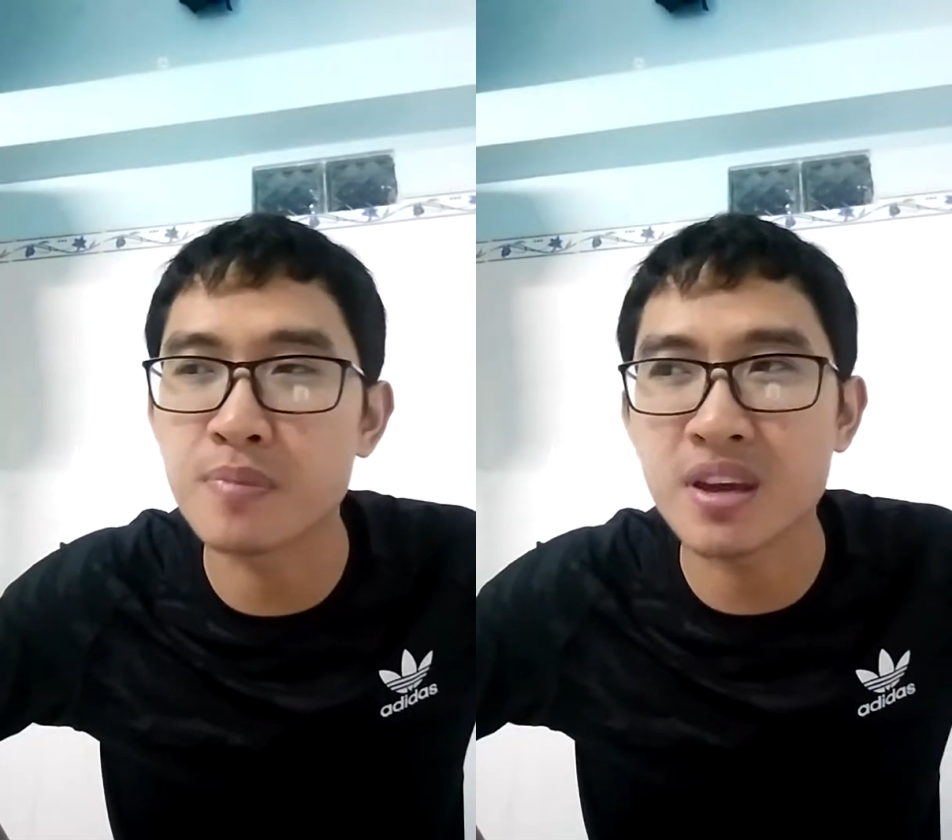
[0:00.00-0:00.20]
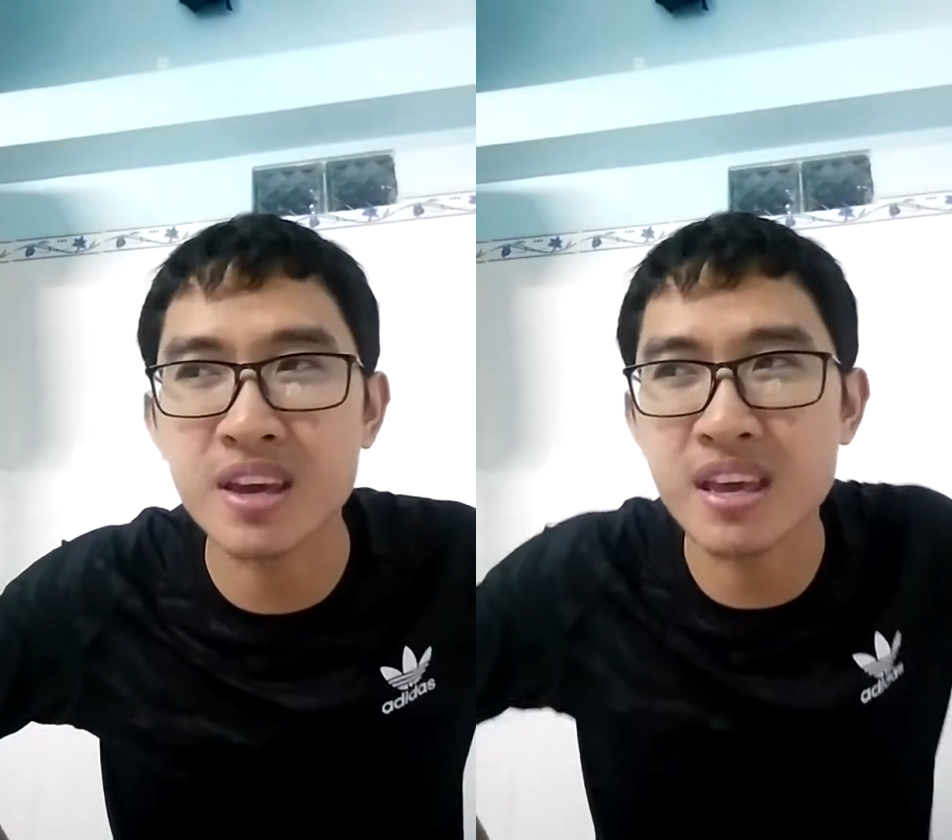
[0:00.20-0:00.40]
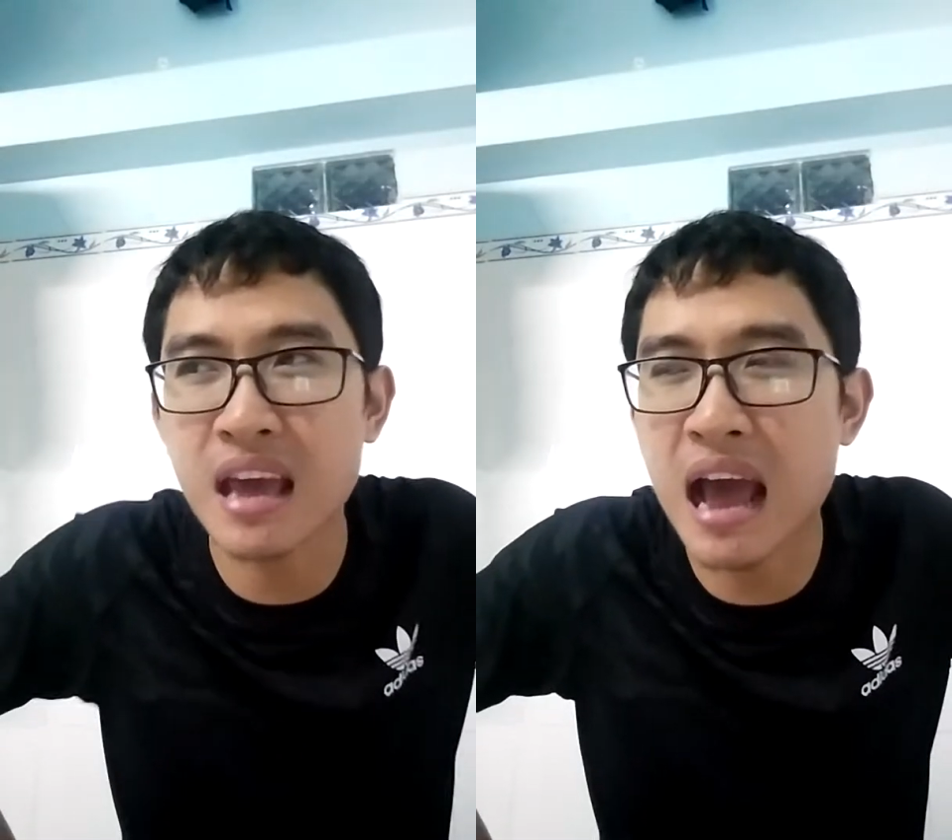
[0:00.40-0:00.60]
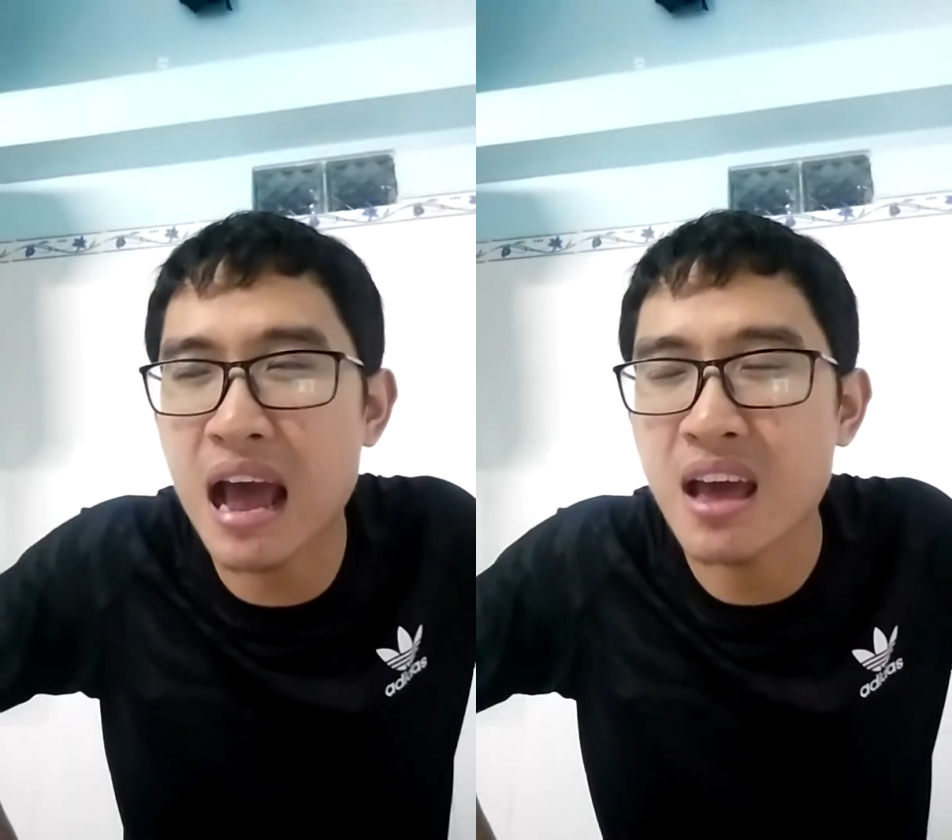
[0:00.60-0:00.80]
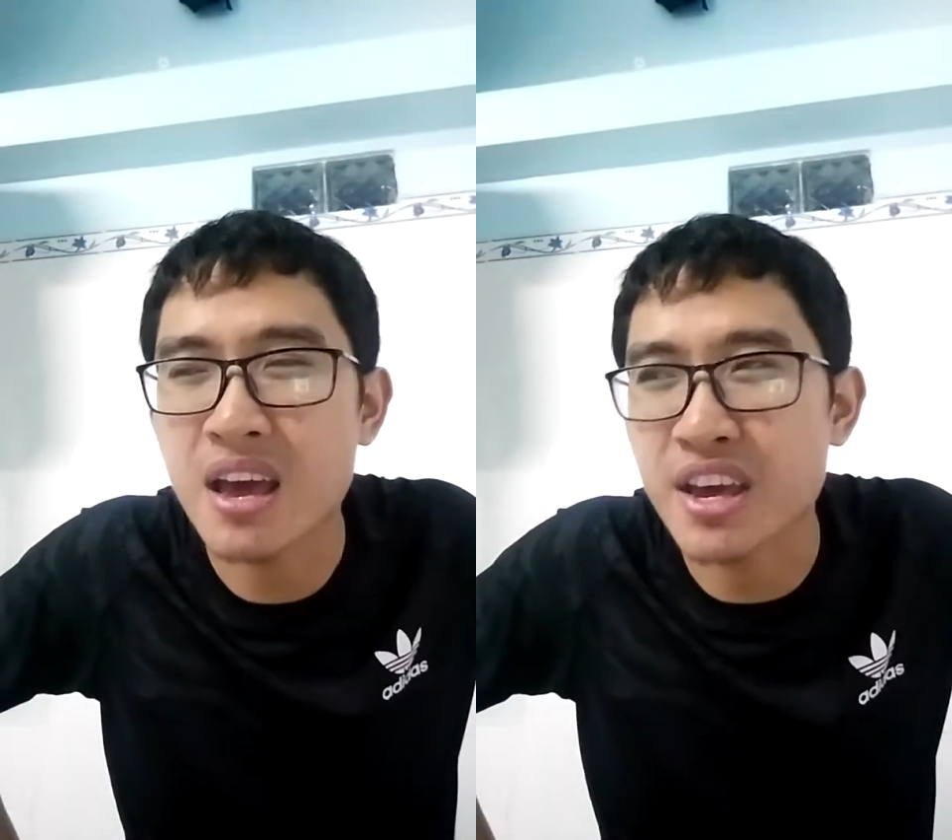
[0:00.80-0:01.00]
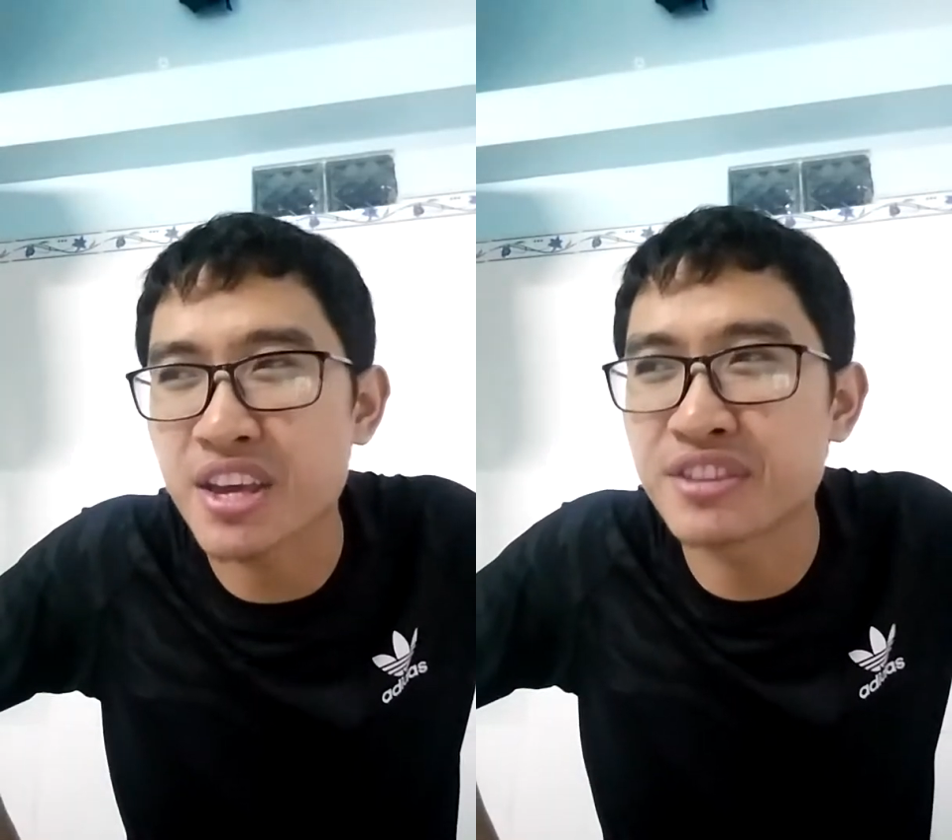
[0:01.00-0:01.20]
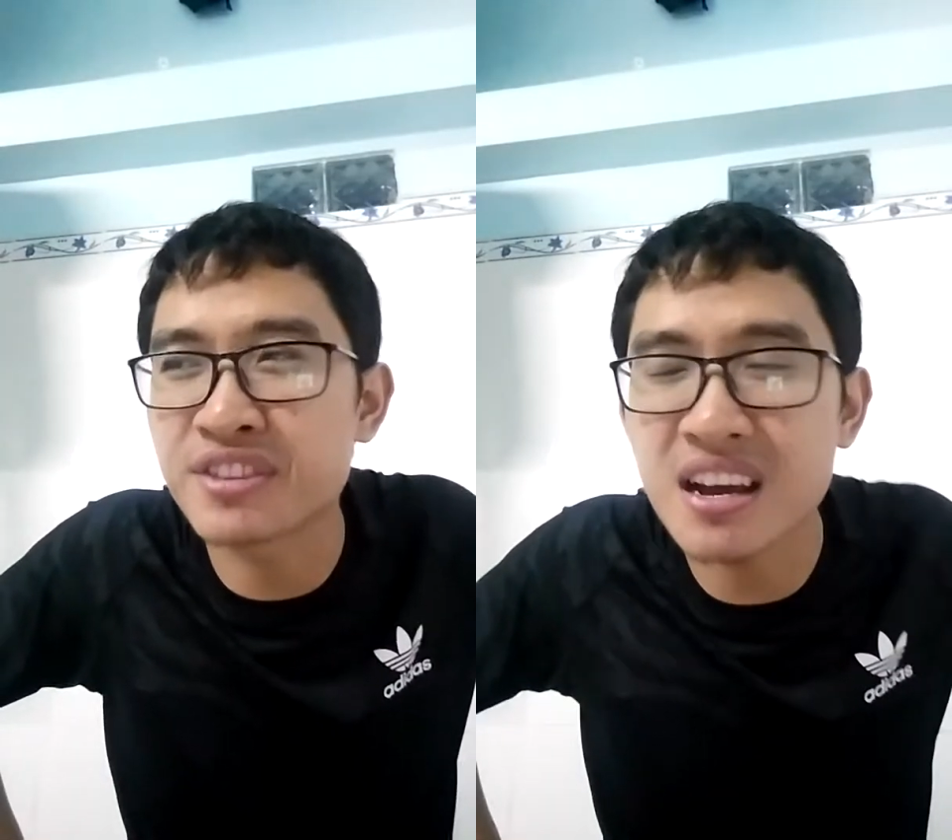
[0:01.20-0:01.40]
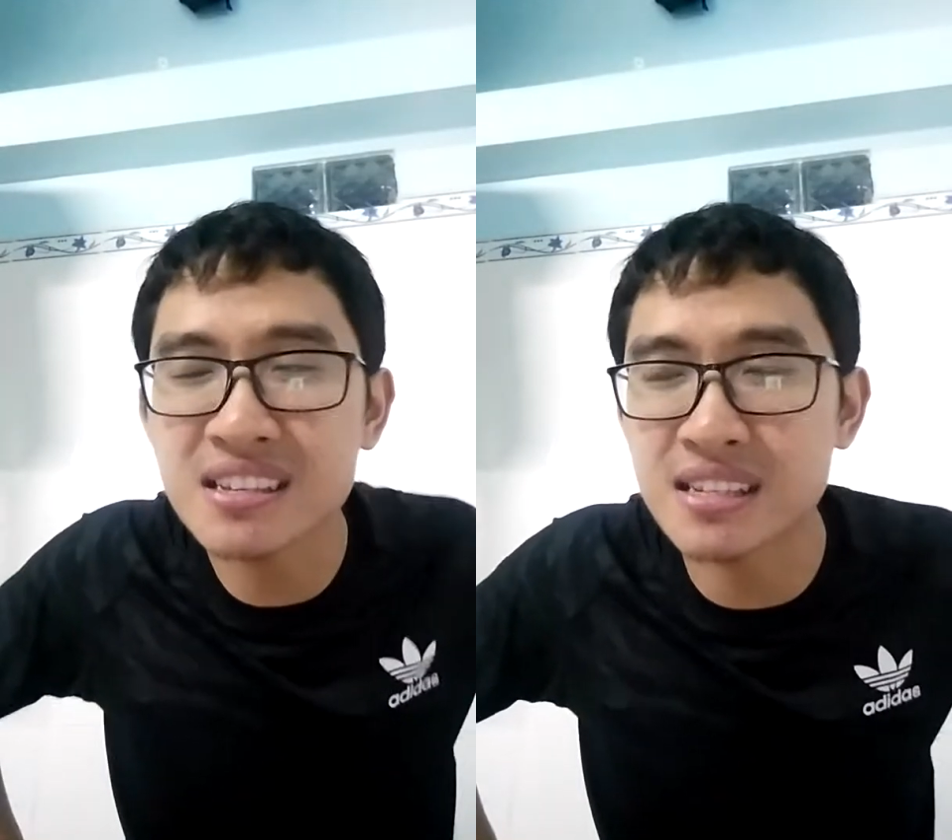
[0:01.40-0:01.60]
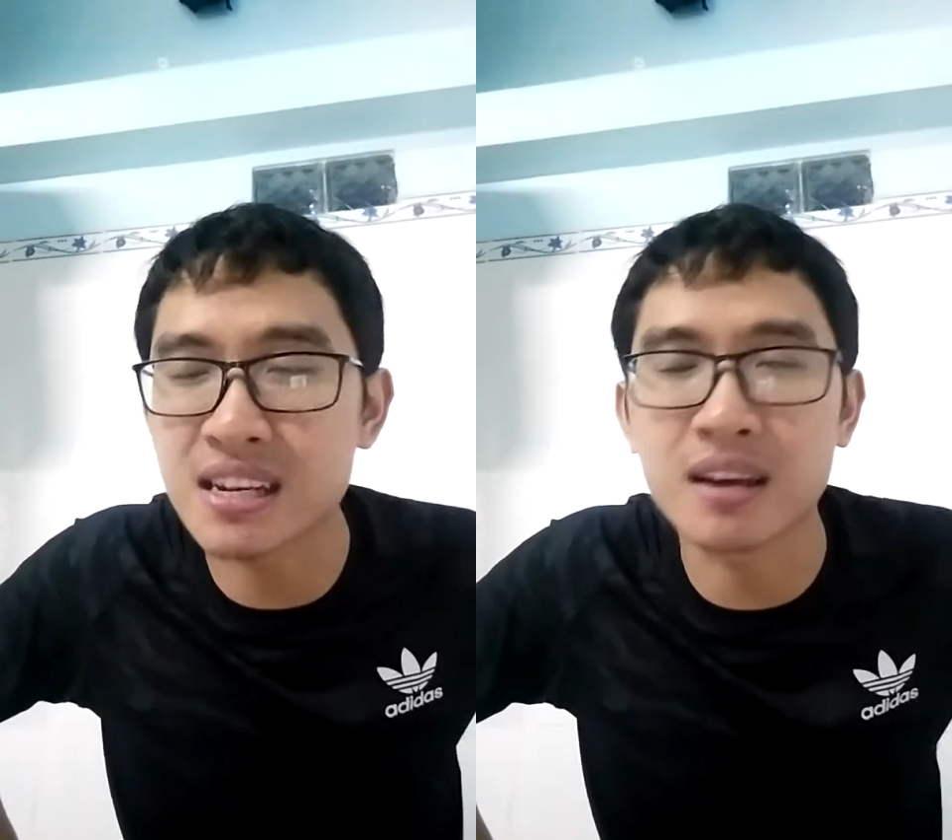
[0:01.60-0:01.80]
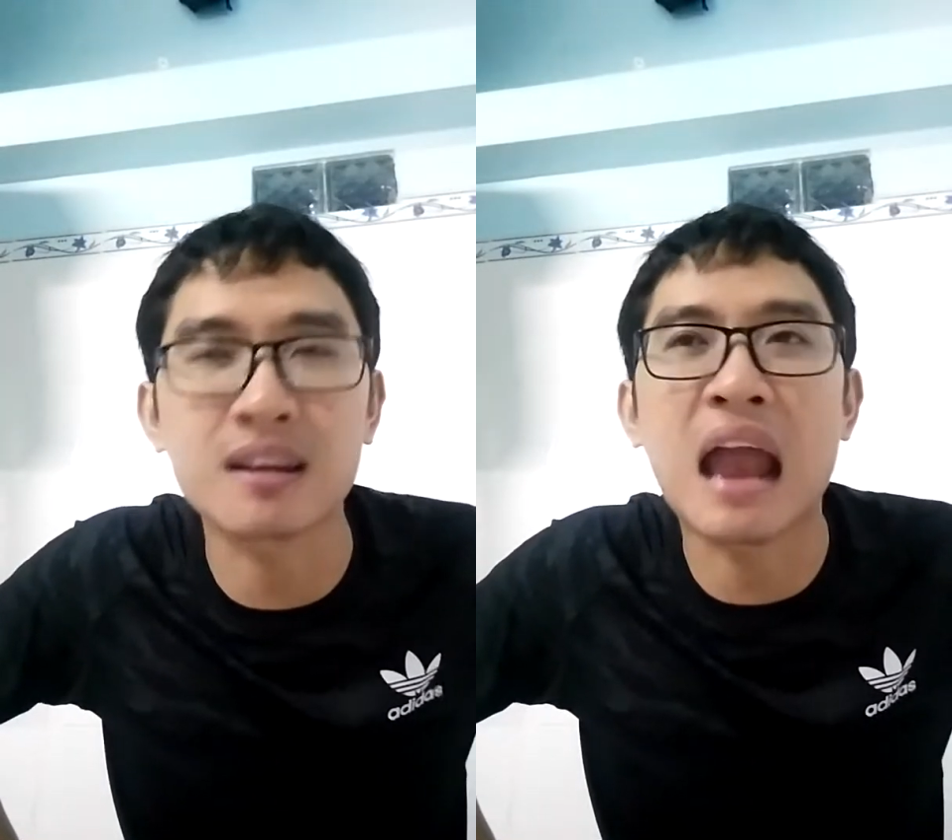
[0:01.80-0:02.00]
He ha. He
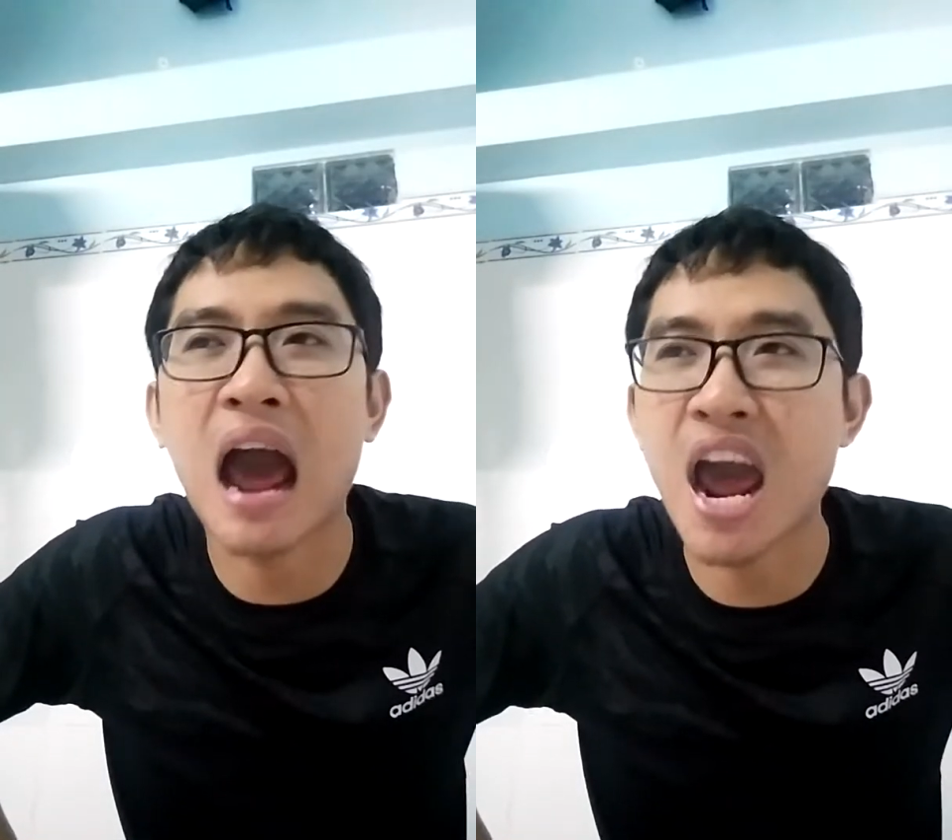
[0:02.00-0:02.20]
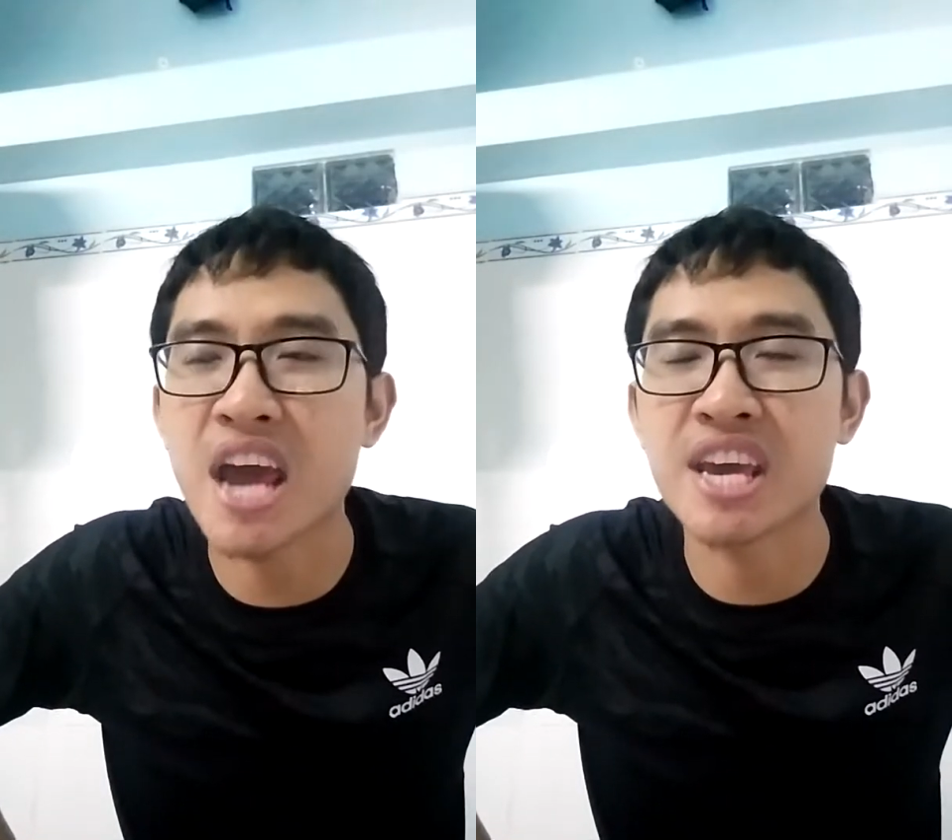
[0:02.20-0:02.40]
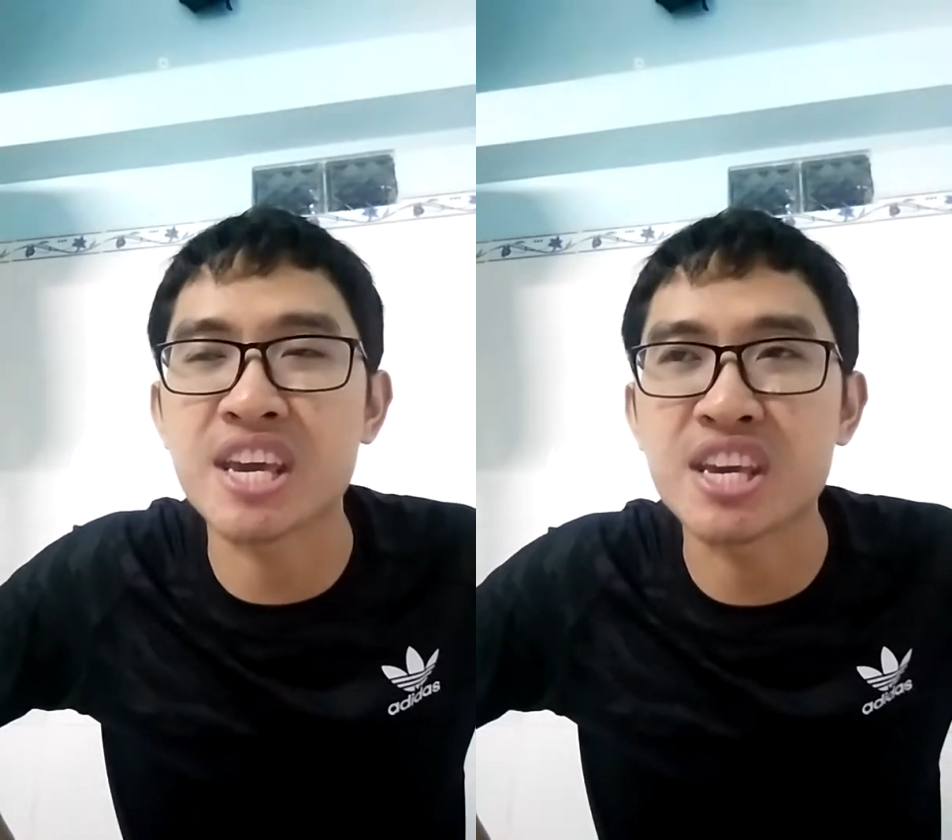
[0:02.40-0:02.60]
doesn't look like